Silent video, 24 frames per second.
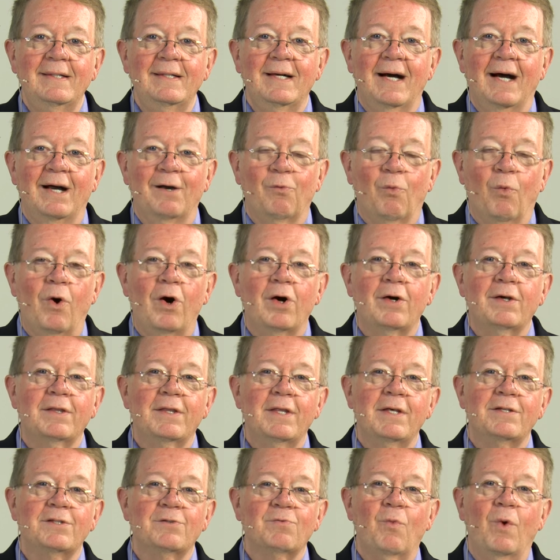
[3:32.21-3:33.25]
I walk
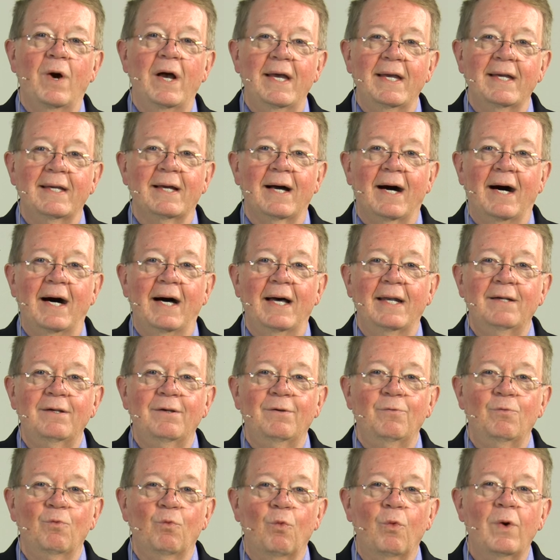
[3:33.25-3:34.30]
this way,
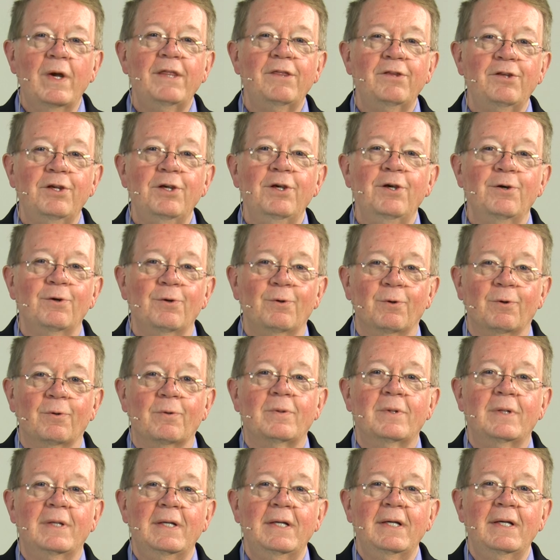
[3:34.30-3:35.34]
God, with you
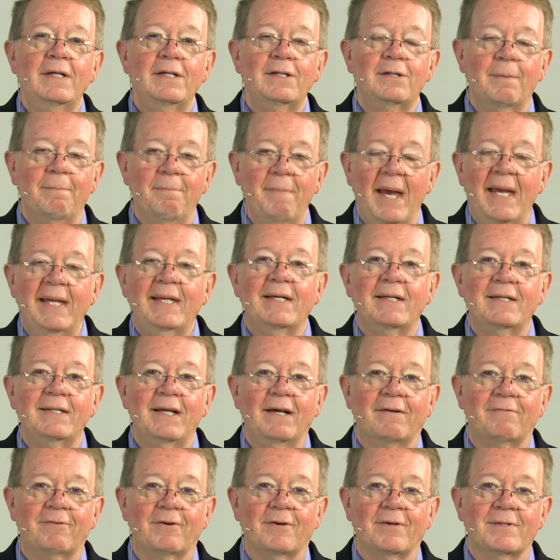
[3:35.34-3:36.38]
to make a
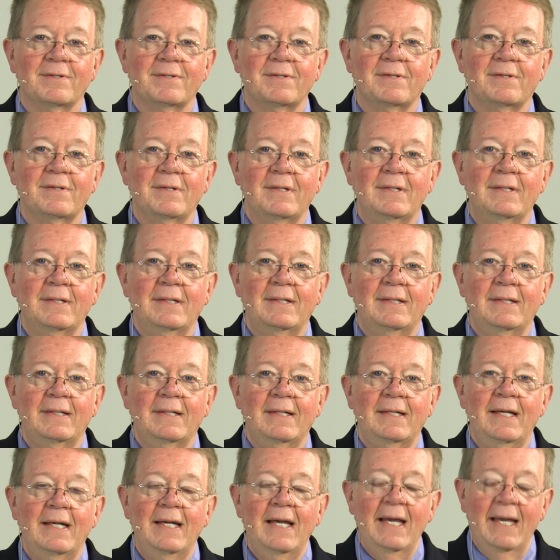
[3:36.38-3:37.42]
difference.
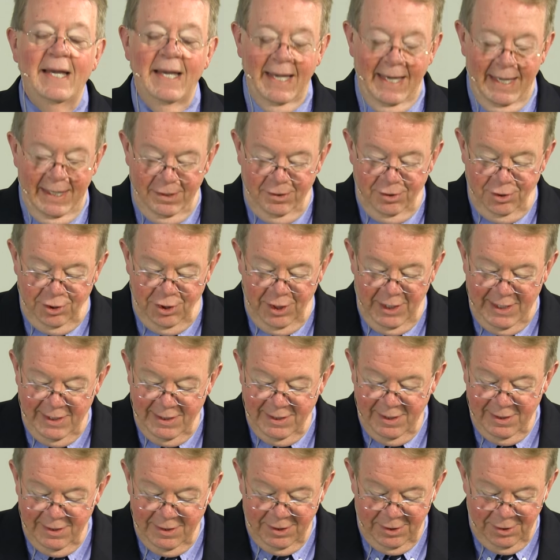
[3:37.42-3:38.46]
In
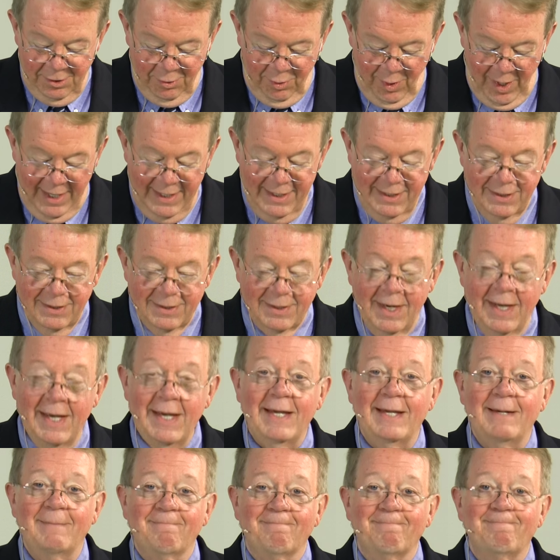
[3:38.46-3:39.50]
Jesus Christ's
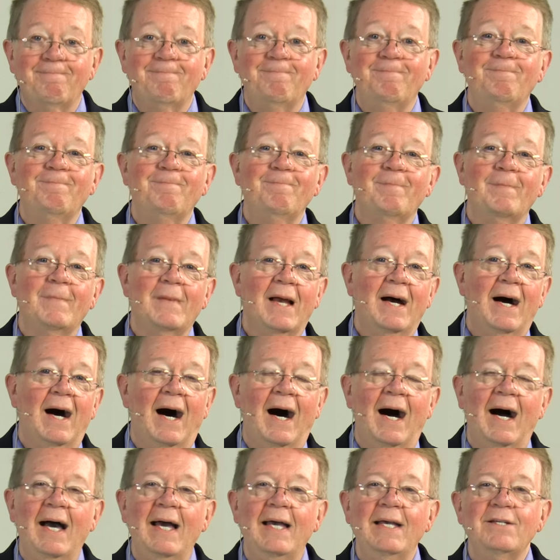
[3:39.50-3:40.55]
name,
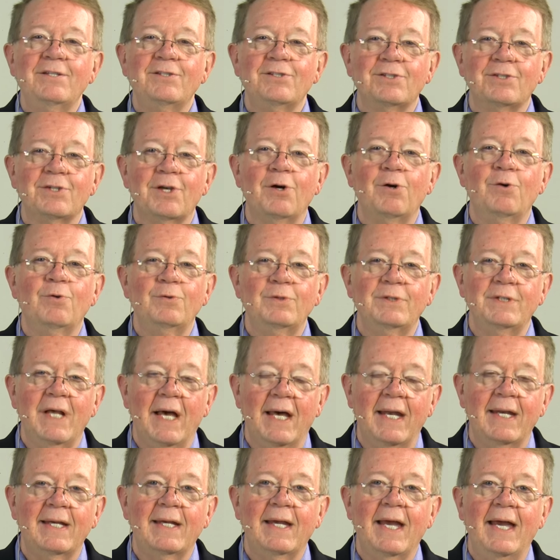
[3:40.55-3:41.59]
I so
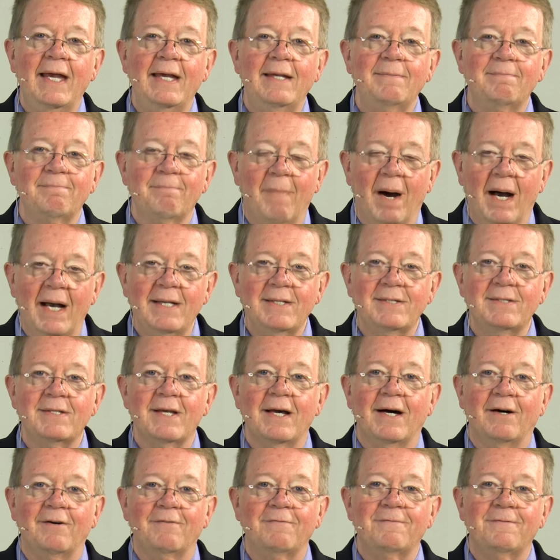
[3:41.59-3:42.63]
dedicate
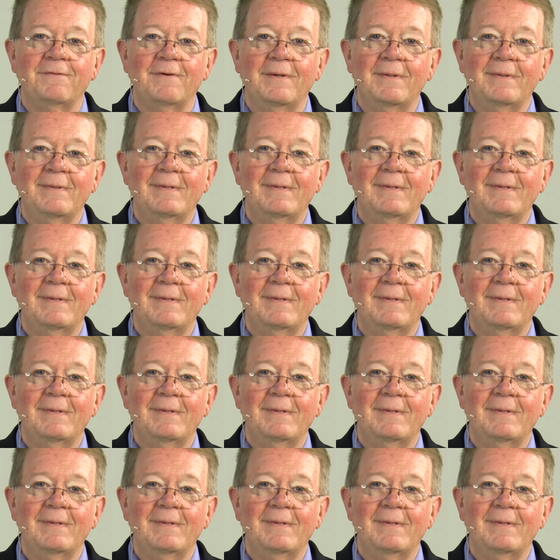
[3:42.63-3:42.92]
myself.